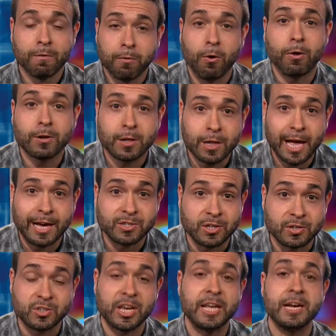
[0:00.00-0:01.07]
fall
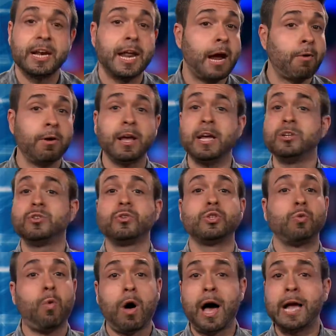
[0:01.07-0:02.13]
classics. In an era
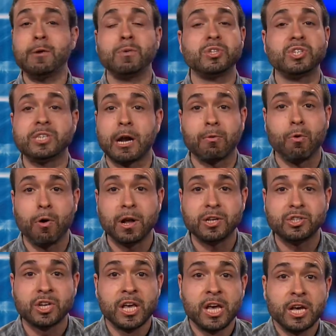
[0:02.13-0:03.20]
intertwined with
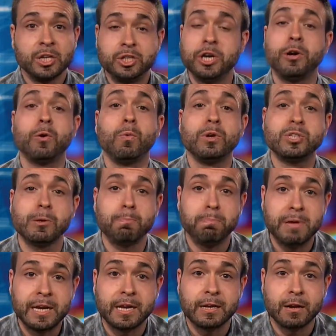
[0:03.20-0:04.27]
steroids, Jeter was a
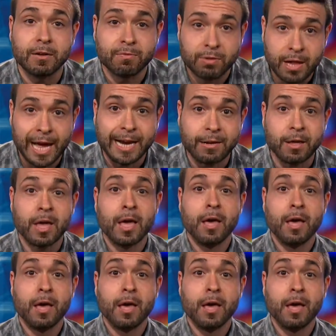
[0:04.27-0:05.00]
beacon of light.